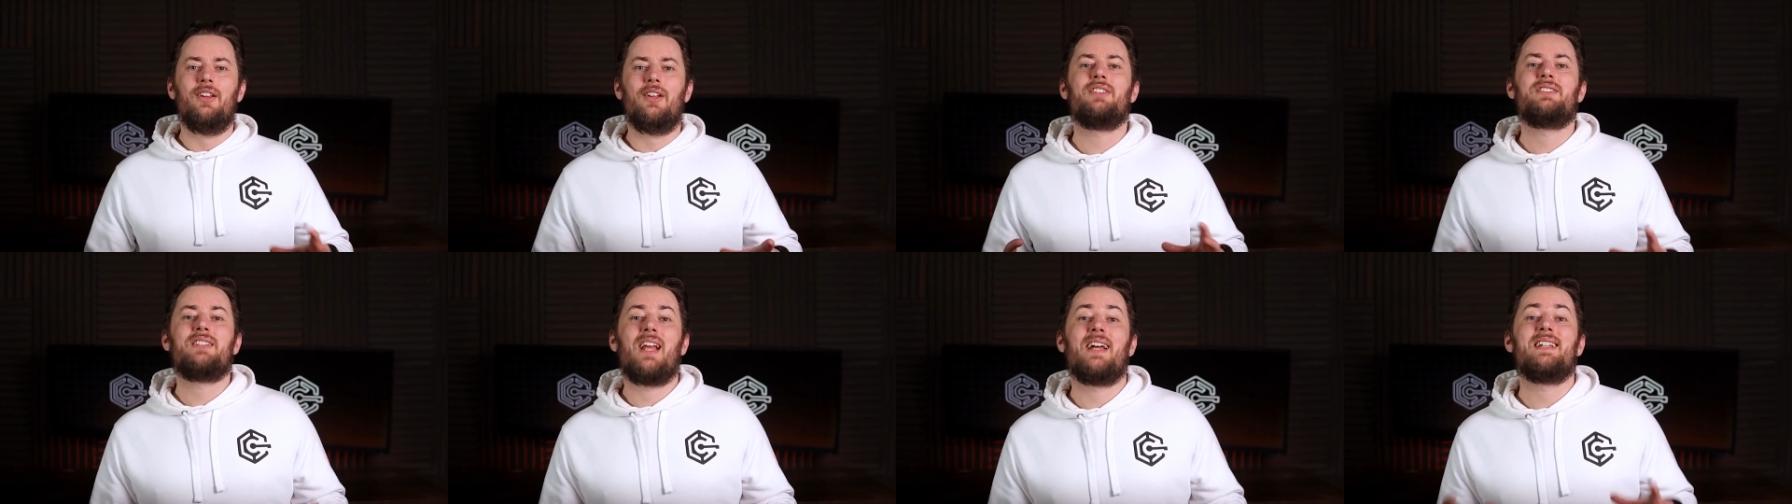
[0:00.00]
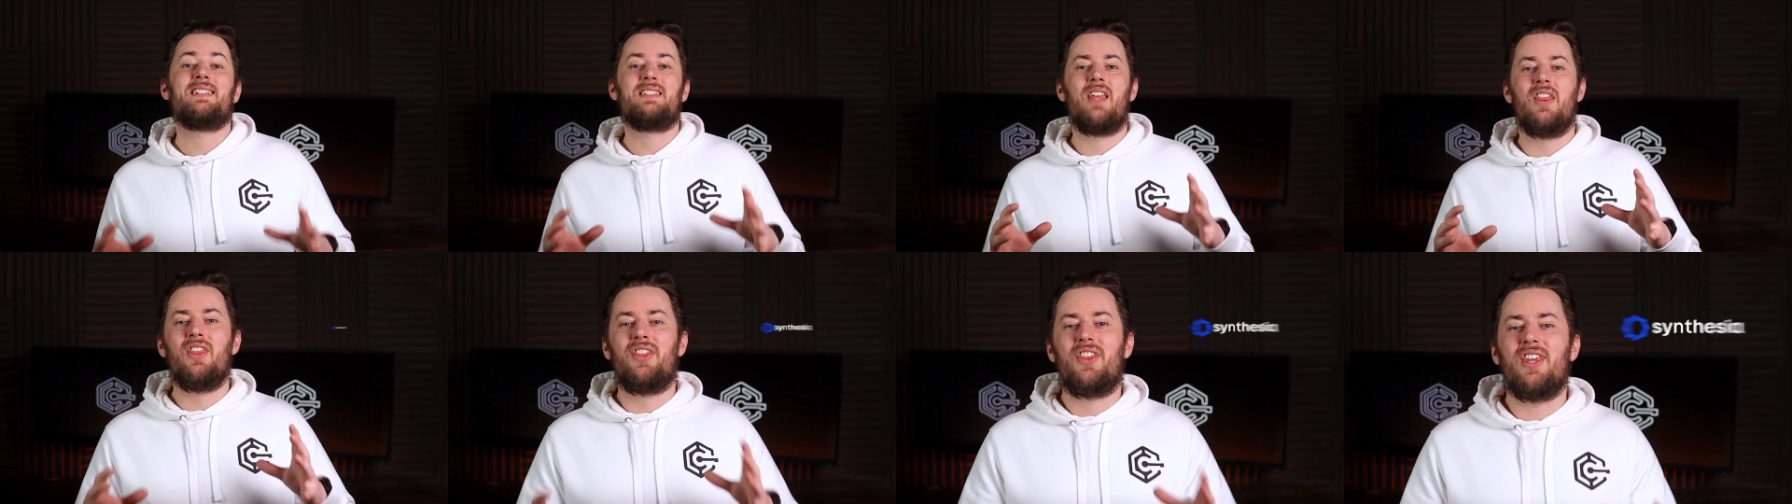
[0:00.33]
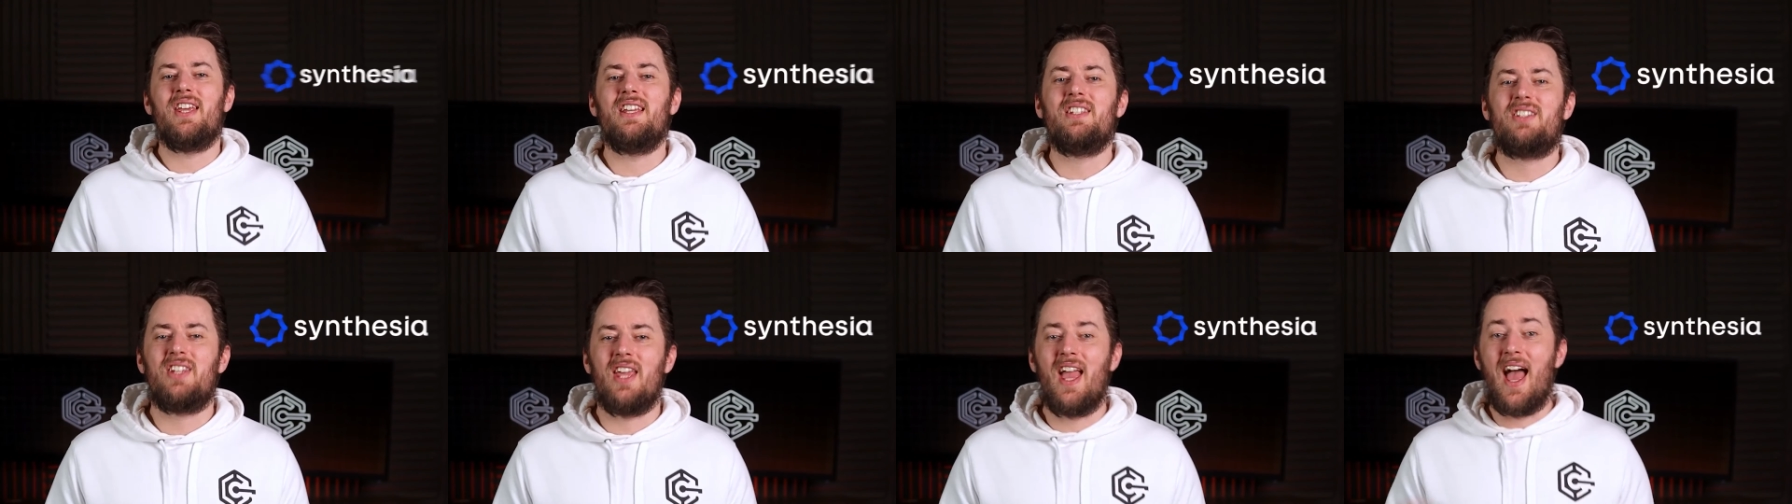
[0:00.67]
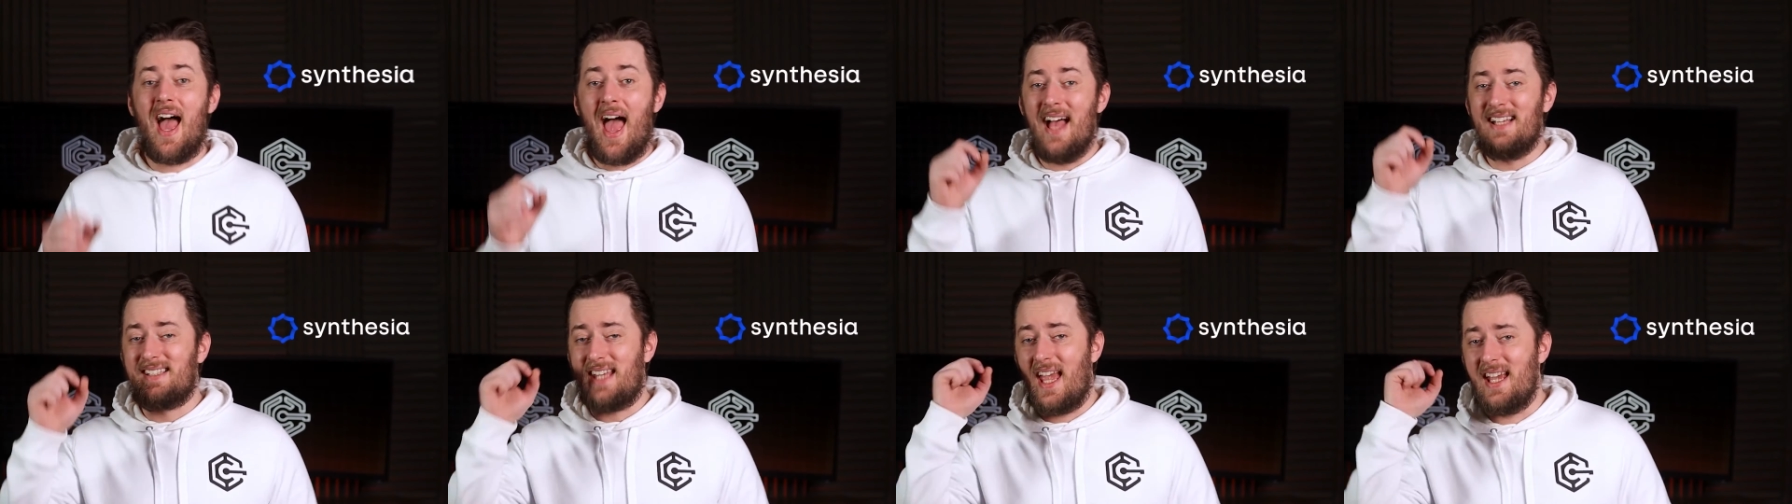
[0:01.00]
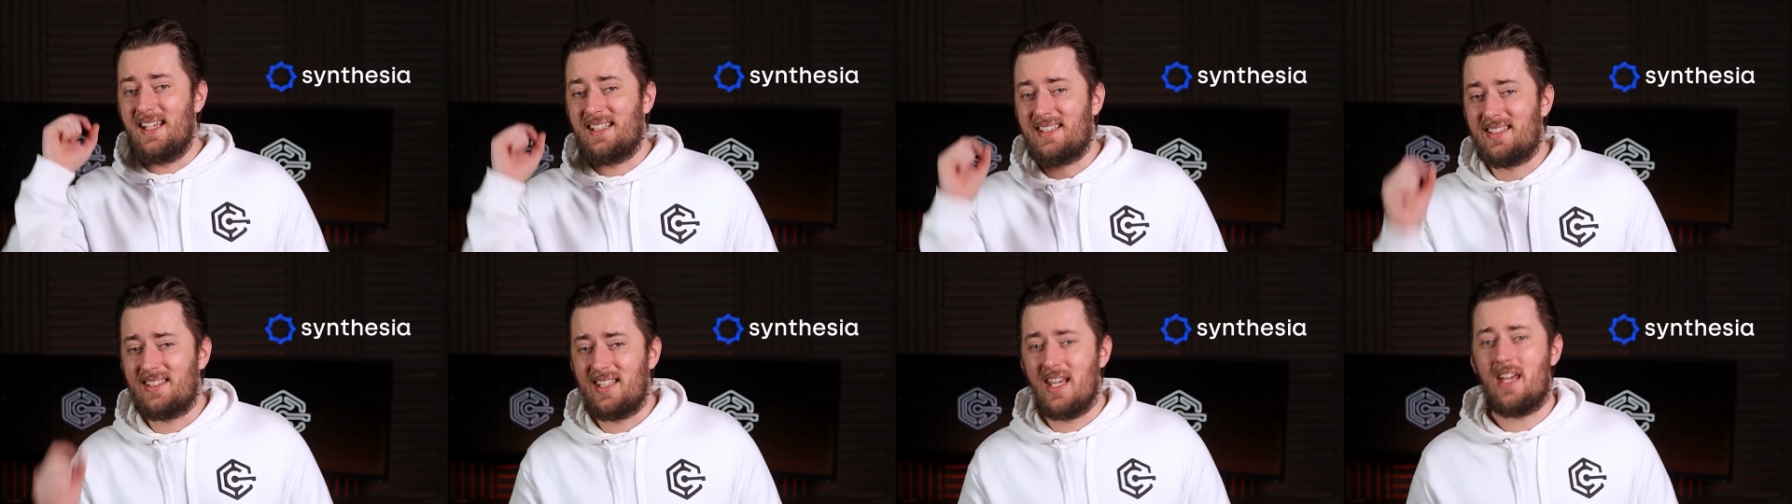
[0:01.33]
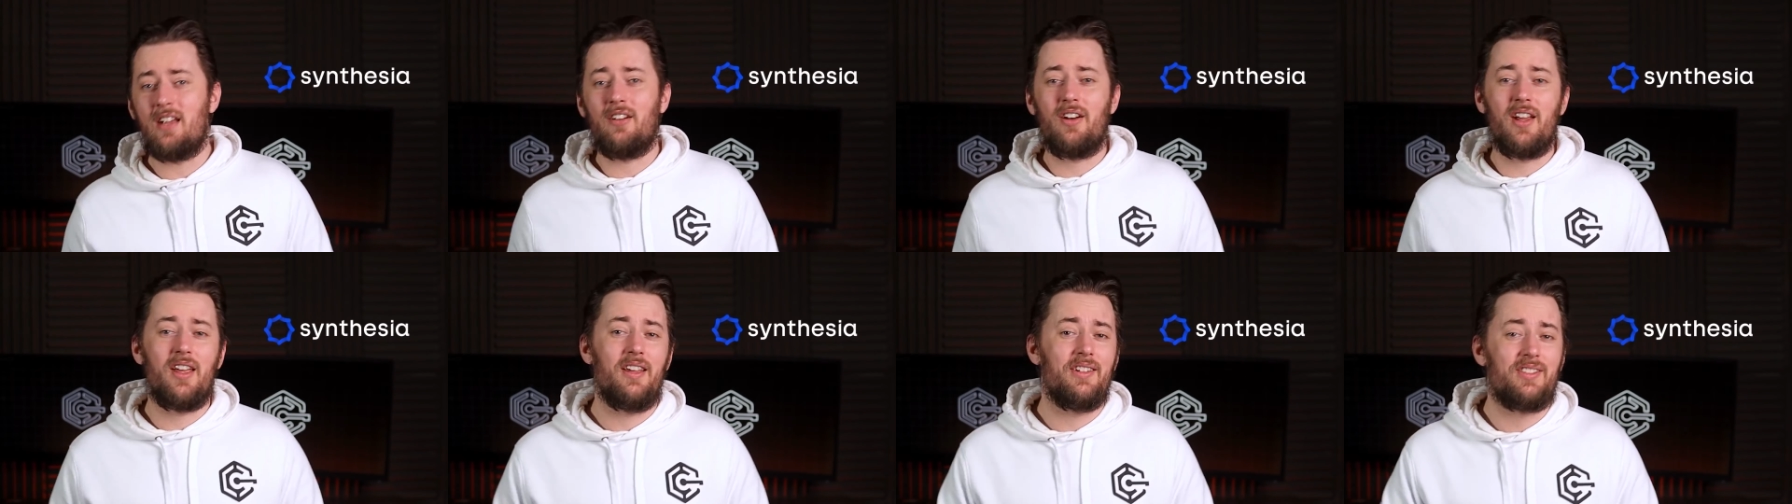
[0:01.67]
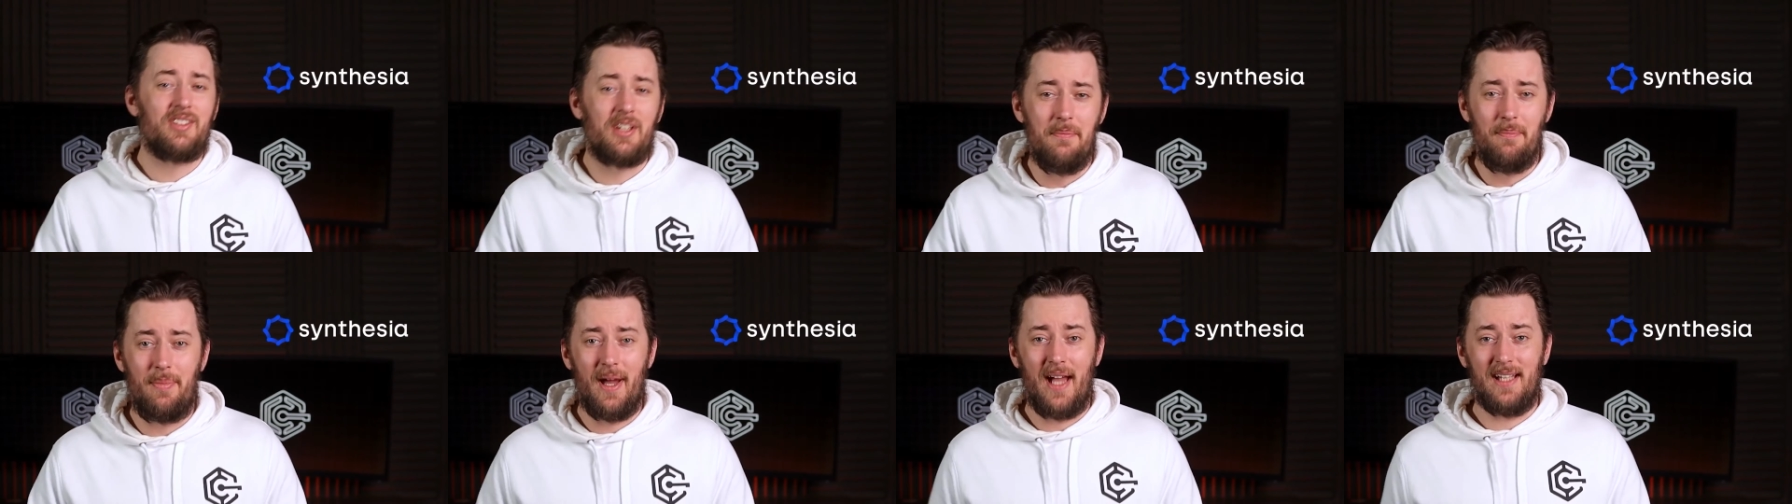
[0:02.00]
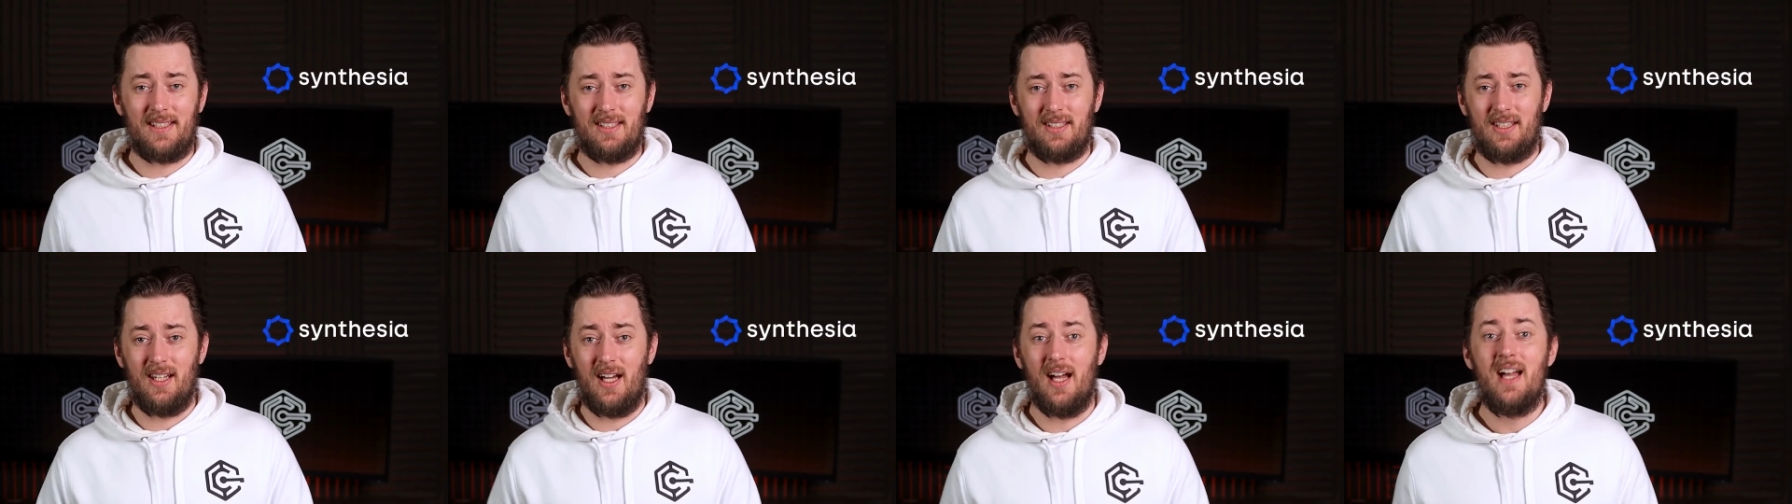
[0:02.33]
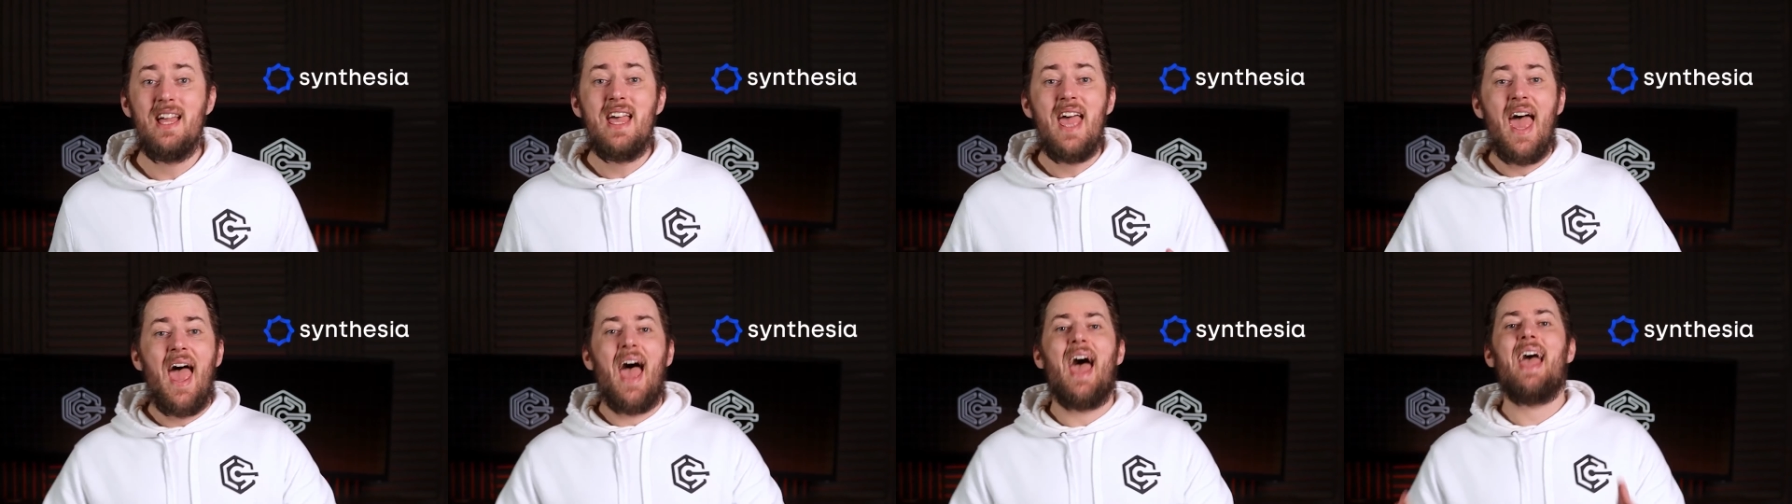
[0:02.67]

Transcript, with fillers: Looks like Synthesia has a serious competitor.